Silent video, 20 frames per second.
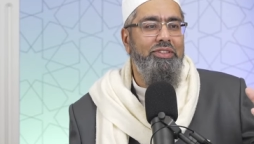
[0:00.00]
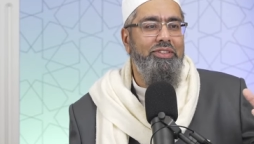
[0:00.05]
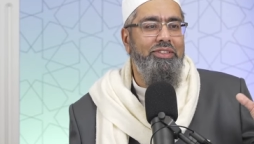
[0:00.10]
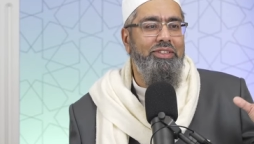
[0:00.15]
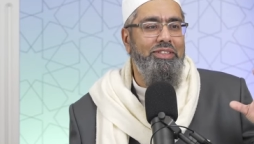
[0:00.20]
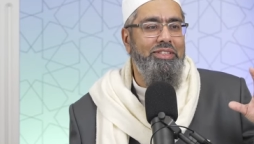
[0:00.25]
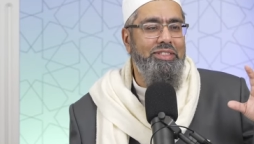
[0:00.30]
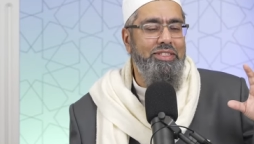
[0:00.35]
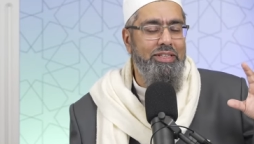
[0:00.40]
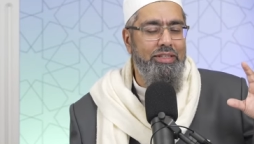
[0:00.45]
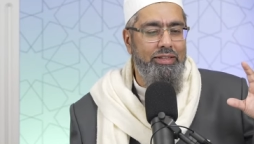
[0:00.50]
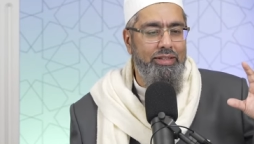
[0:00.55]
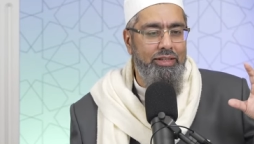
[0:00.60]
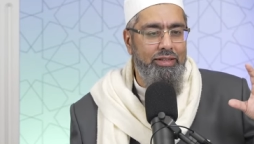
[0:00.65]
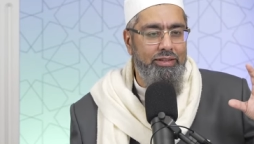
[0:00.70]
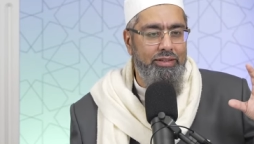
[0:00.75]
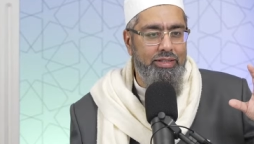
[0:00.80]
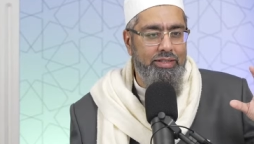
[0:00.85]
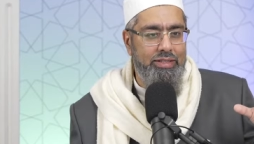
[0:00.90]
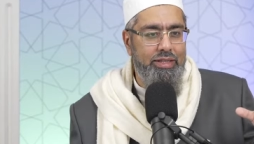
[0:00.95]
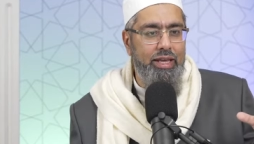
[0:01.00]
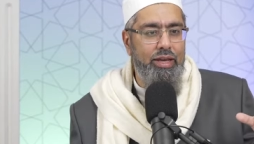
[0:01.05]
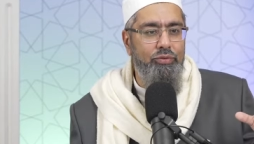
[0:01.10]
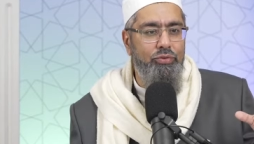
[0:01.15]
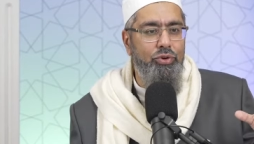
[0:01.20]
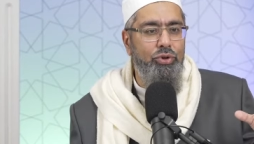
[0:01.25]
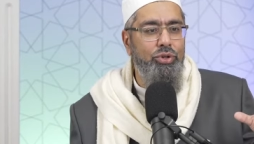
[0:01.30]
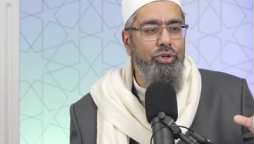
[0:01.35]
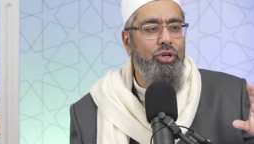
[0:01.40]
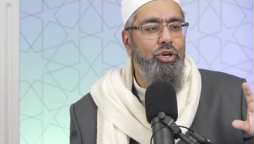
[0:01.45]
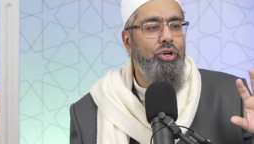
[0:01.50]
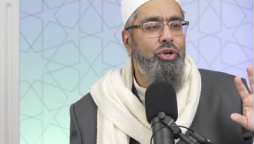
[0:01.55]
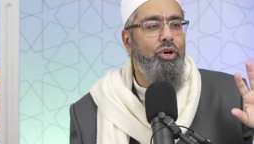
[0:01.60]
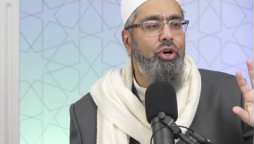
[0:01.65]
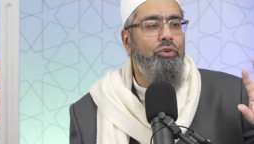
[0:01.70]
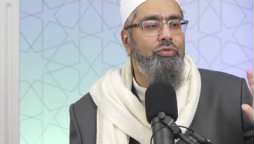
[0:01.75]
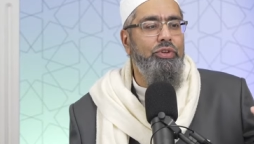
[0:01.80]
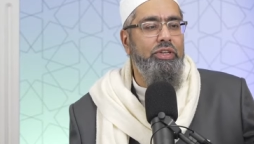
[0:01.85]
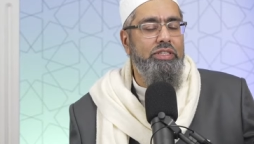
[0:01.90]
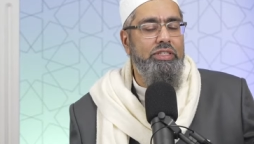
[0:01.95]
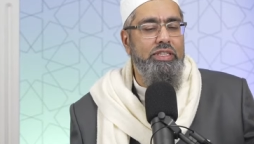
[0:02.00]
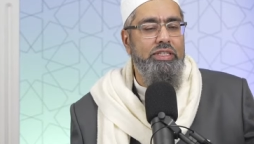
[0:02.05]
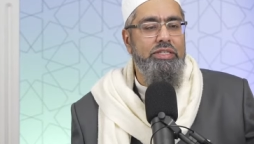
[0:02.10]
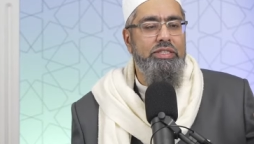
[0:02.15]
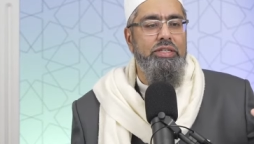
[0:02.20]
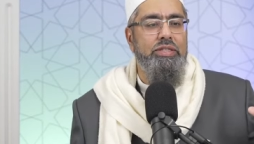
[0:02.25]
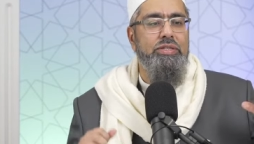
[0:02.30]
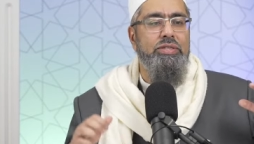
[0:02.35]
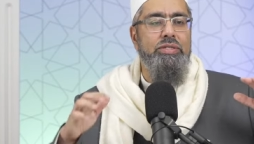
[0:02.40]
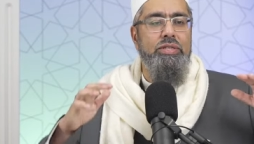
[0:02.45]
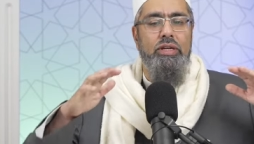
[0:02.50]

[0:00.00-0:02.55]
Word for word: the, the slavehood of existence.